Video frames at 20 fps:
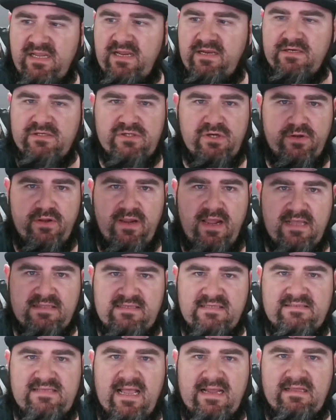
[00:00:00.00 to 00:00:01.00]
show you guys
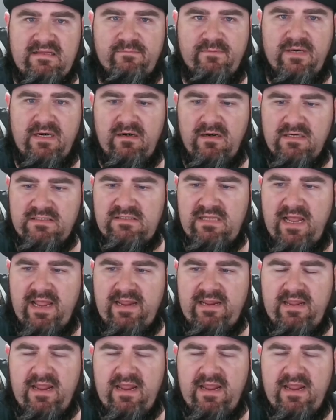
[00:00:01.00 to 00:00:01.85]
exactly what it looks like,